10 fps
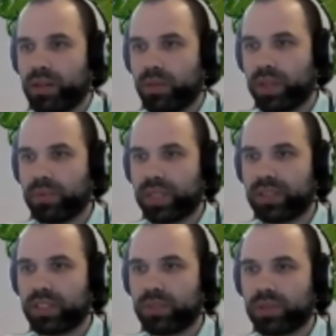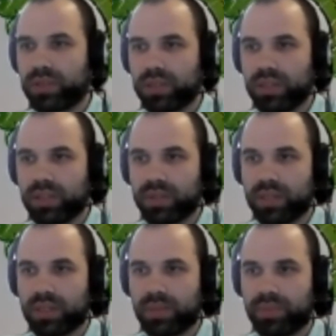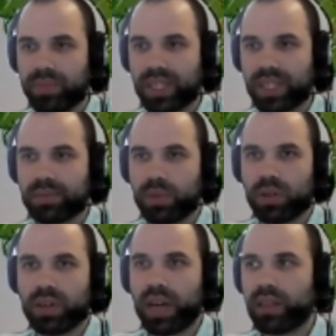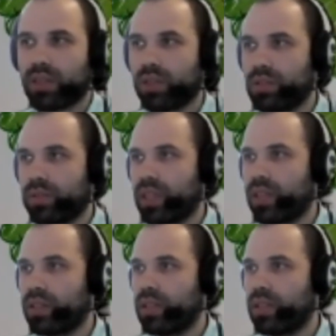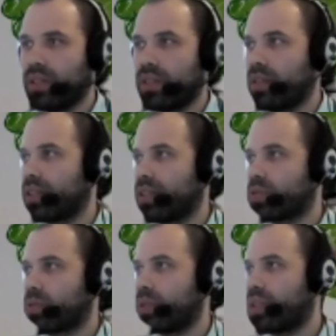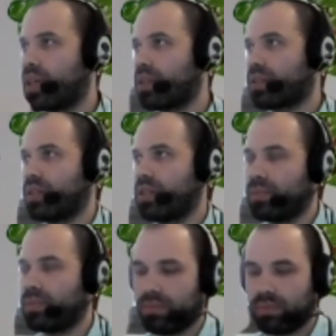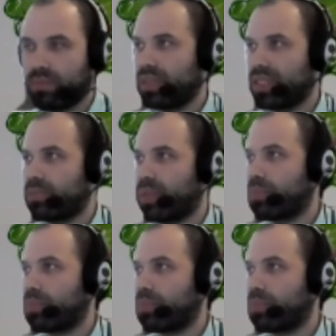Well, the message box is here, the Explorer icon over there. And also, if we take spy++,